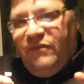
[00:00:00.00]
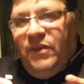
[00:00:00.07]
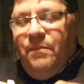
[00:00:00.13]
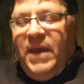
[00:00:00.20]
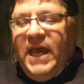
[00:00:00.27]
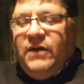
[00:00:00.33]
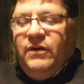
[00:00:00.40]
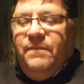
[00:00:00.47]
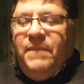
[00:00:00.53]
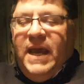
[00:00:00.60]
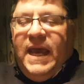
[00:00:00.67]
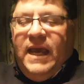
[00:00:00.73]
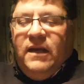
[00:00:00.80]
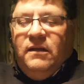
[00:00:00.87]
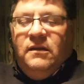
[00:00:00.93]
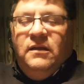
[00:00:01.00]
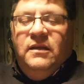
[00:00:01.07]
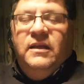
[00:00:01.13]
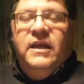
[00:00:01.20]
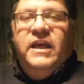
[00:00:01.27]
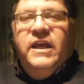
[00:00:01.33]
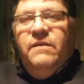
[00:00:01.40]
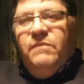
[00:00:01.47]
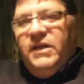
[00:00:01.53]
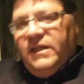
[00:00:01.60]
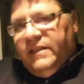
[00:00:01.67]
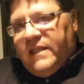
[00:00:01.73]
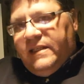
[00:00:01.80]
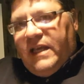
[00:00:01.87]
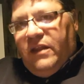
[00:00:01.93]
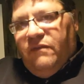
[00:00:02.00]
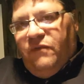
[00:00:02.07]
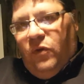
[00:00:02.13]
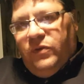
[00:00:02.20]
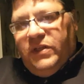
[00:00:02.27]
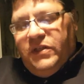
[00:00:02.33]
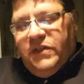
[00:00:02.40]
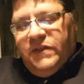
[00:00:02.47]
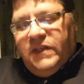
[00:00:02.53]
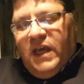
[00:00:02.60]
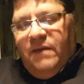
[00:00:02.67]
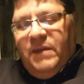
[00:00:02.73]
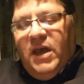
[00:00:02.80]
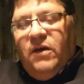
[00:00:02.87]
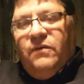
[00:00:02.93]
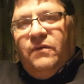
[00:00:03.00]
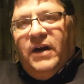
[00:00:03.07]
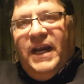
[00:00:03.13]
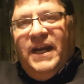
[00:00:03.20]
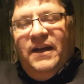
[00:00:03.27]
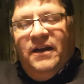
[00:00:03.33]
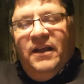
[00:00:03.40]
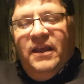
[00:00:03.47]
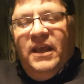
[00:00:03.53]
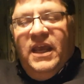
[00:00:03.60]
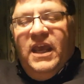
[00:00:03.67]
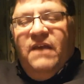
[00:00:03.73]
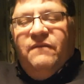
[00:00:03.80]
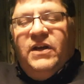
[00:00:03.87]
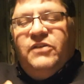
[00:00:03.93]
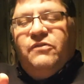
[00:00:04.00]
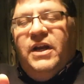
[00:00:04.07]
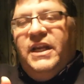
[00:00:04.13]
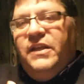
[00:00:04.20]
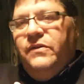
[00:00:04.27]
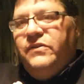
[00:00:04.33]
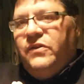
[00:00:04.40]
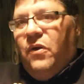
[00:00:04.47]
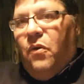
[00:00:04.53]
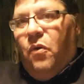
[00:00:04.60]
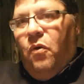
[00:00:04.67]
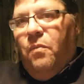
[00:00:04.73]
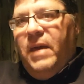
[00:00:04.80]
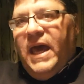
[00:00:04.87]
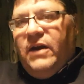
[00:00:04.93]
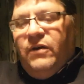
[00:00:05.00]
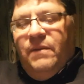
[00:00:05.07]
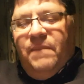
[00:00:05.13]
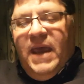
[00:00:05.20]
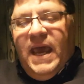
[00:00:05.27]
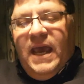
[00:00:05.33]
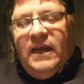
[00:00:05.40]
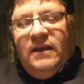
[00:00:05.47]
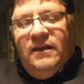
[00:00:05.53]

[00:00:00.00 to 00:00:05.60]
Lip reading: the battery pack because that's how the voltages come out right. If I try to use the whole battery pack,